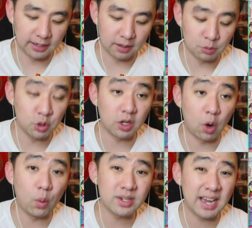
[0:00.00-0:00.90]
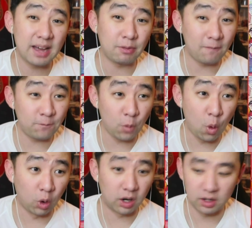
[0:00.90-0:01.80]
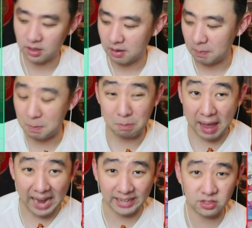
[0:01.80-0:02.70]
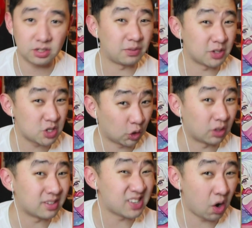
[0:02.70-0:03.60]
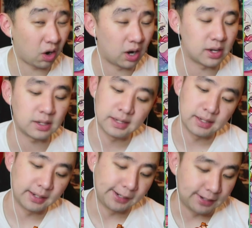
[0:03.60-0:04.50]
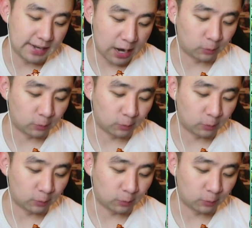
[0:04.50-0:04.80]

you can always have 4 max of a certain card. Now,